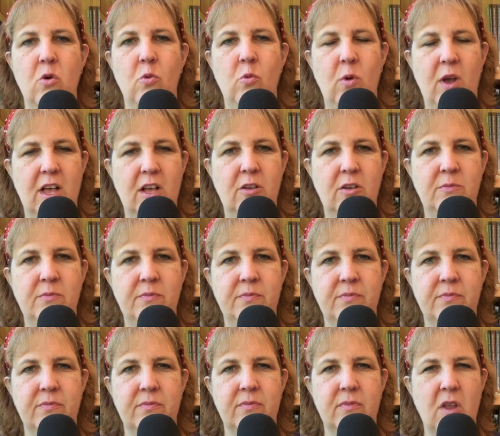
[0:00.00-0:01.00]
Well,
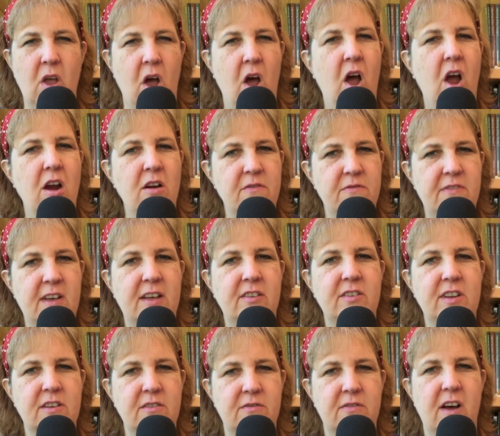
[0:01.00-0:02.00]
our
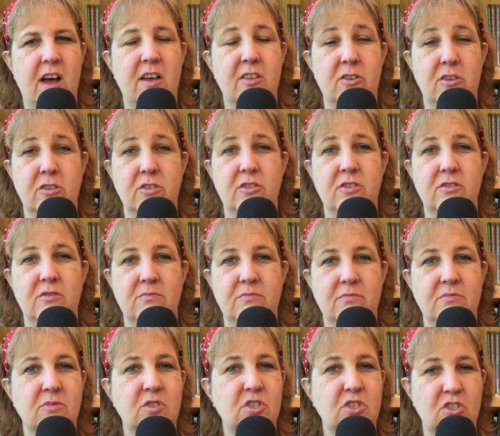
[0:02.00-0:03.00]
founding fathers
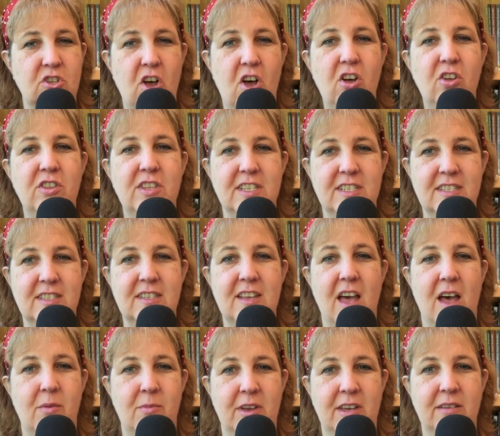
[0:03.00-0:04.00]
saw this
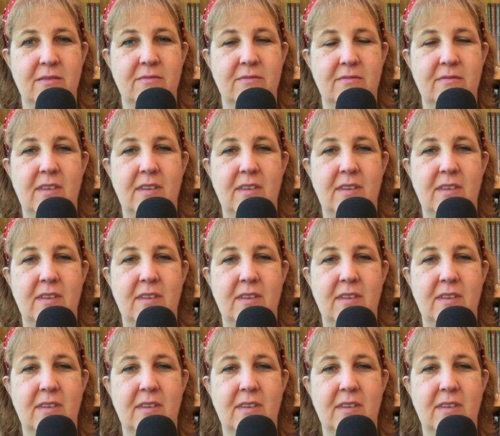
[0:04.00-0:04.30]
coming